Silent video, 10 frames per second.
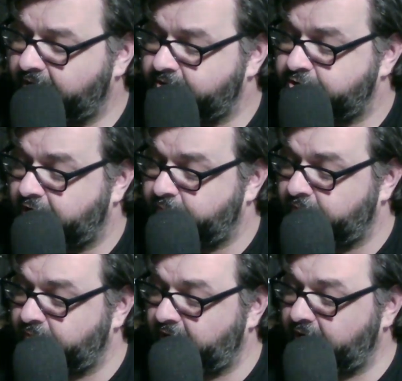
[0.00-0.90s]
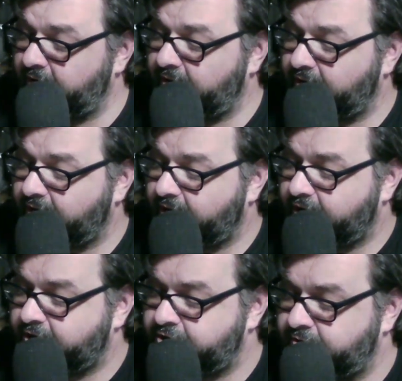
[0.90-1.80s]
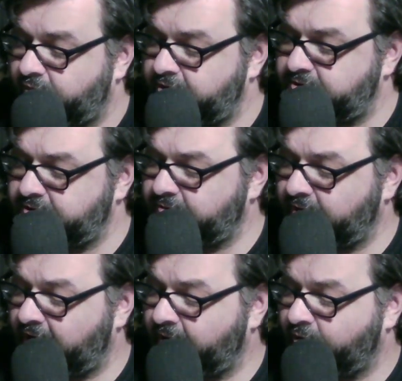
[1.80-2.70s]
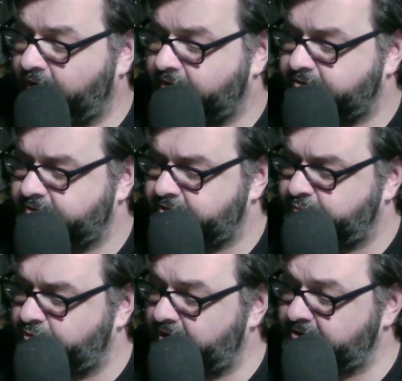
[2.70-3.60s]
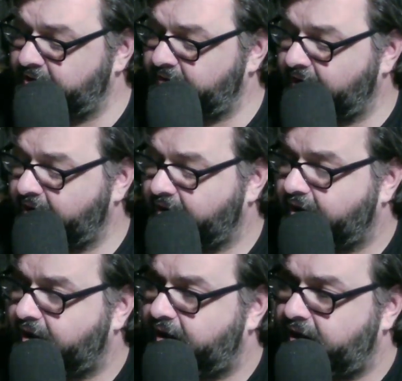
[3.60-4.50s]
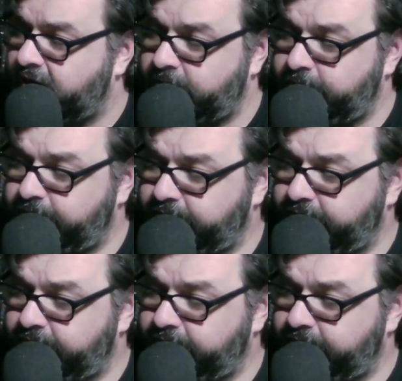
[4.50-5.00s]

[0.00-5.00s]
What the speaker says: at the shopping bag. She raises her eyebrows in surprise, I think. I'll